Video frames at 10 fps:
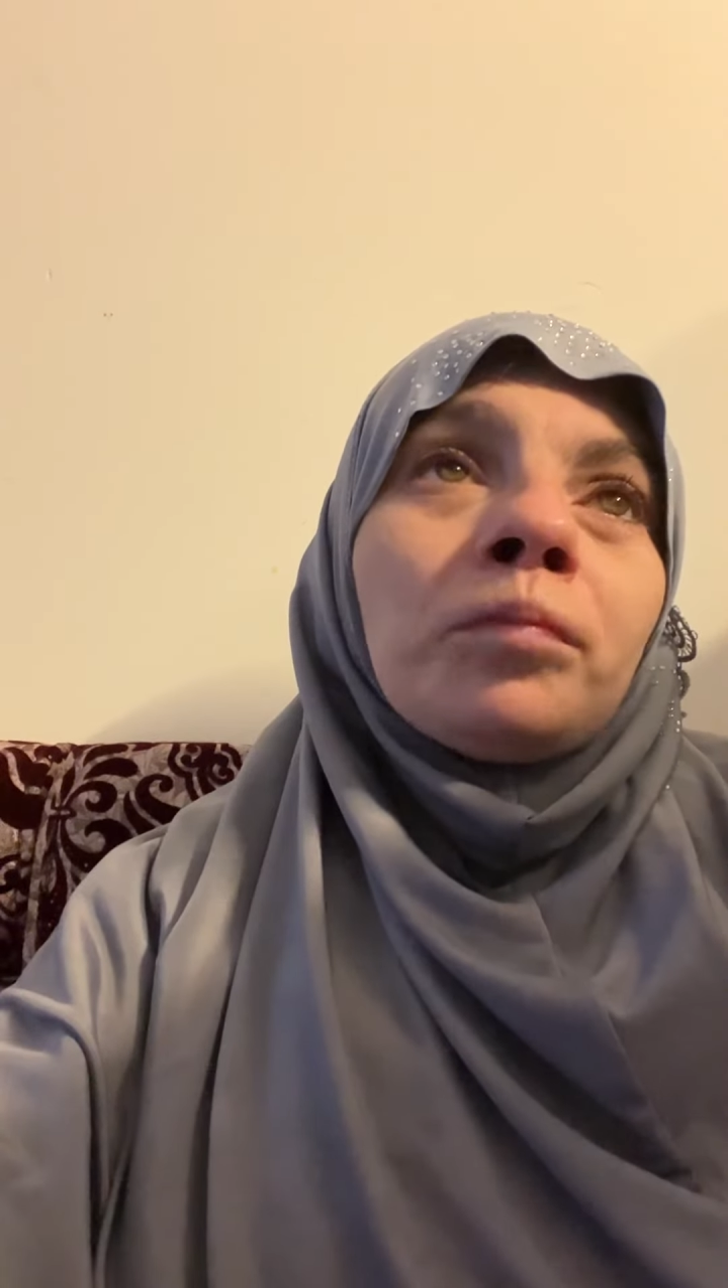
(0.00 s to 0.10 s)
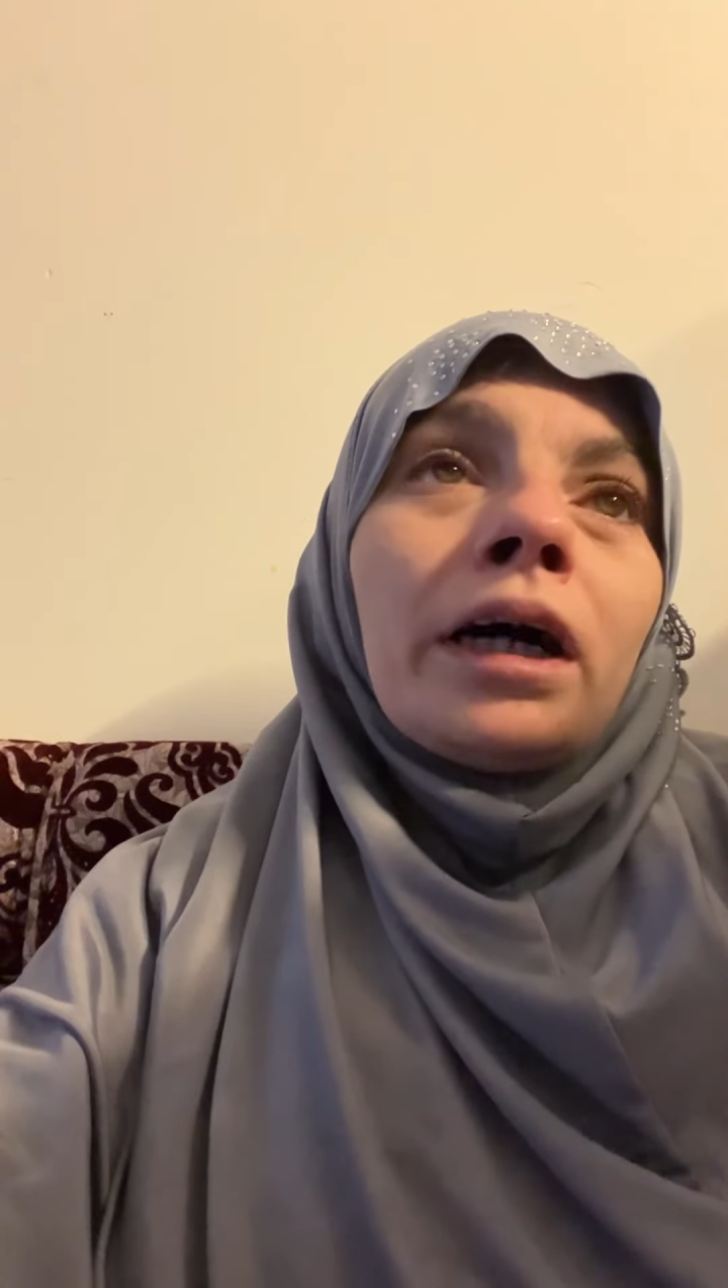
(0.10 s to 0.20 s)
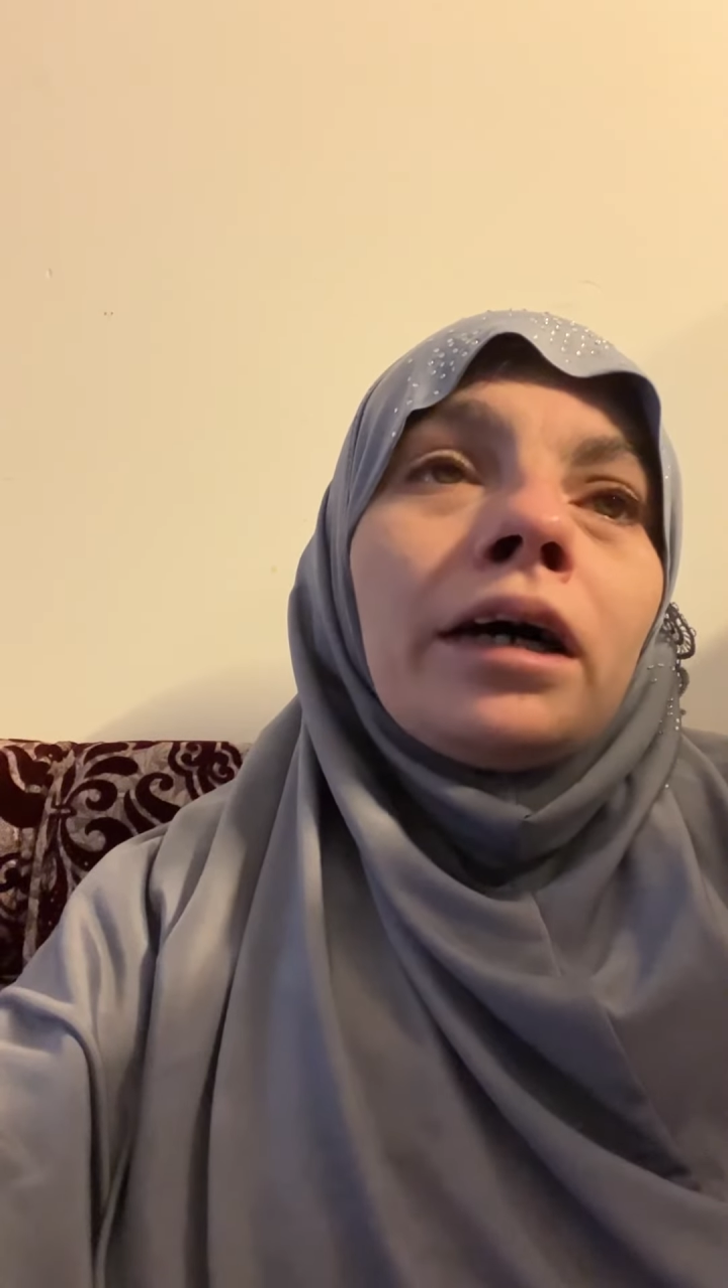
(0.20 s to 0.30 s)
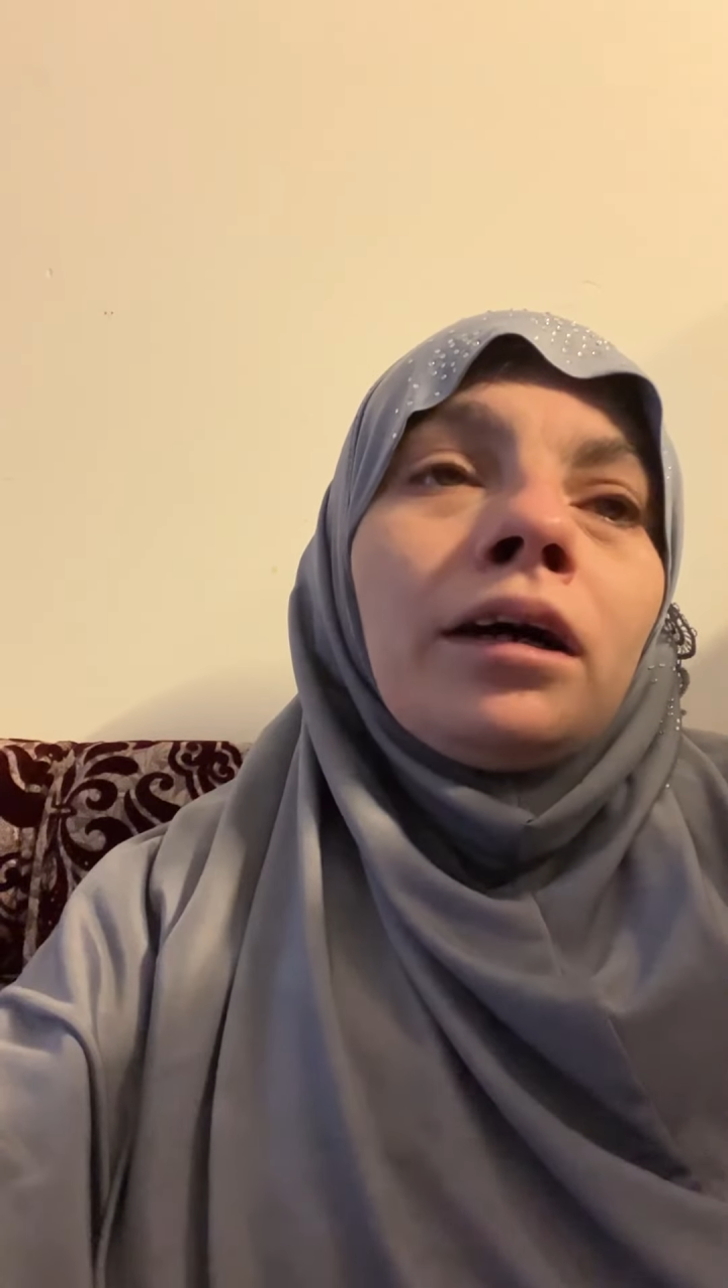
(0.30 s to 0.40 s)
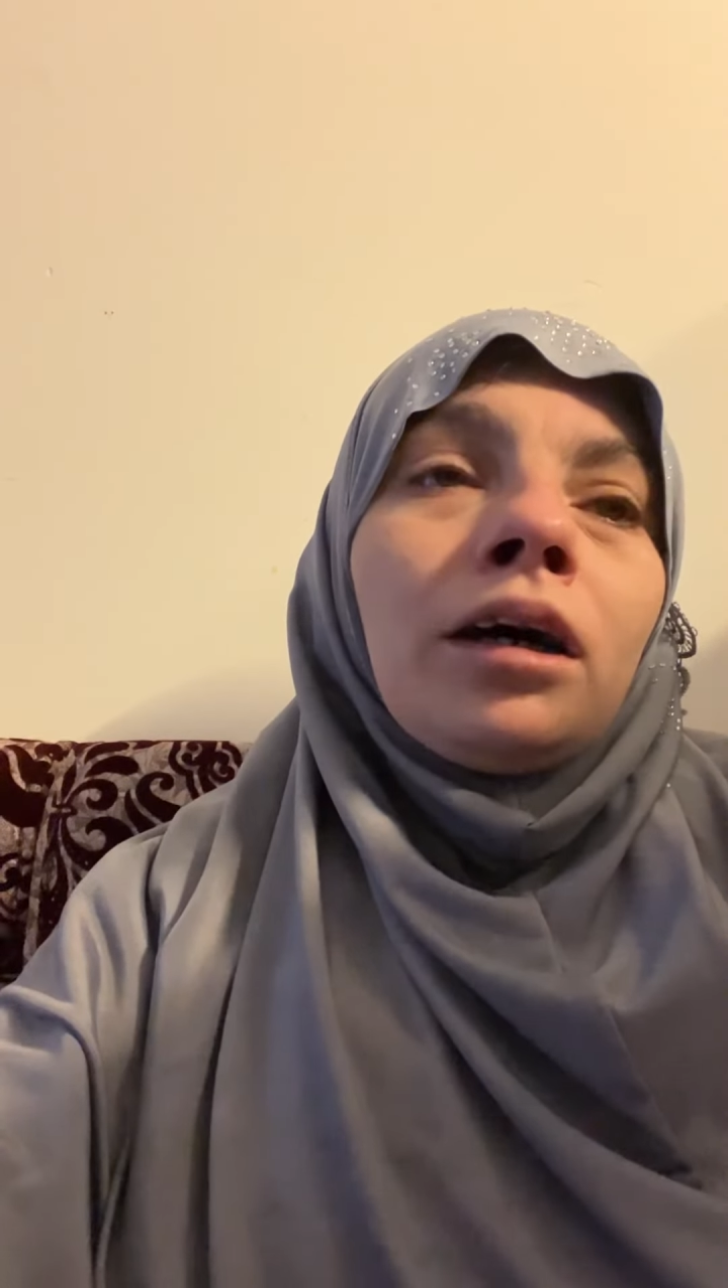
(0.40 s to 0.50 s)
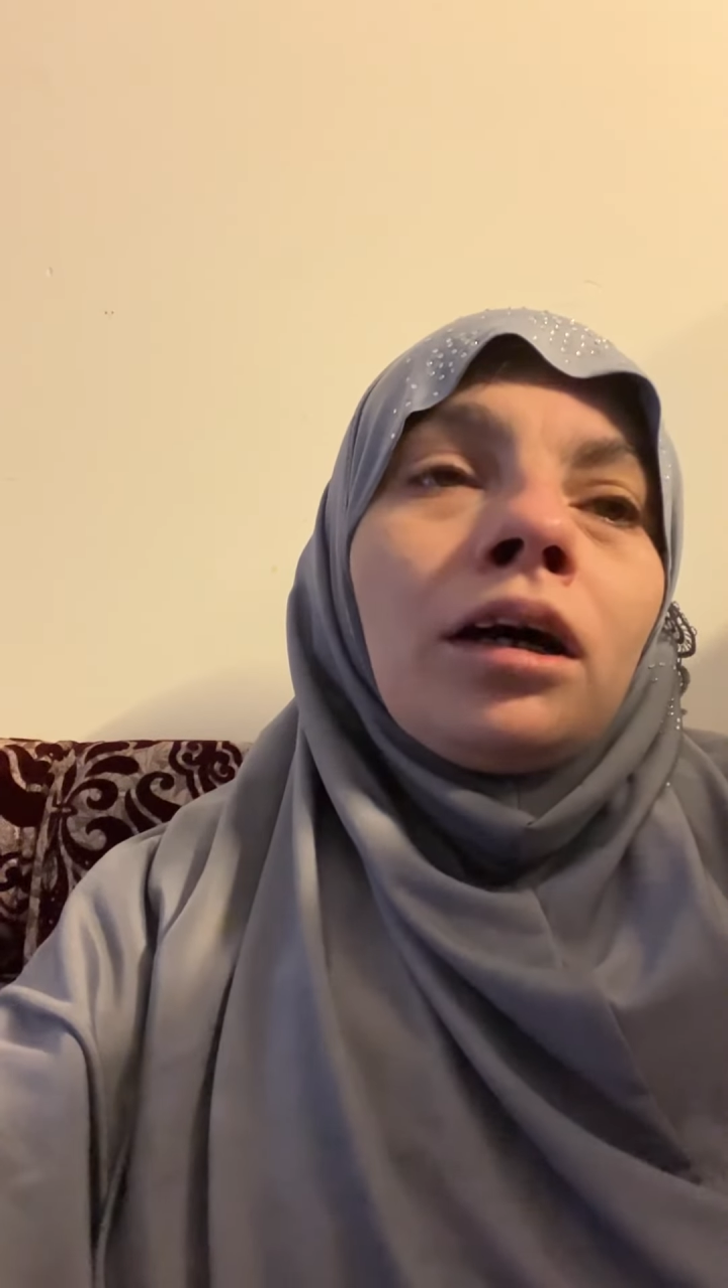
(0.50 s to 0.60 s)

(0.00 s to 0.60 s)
but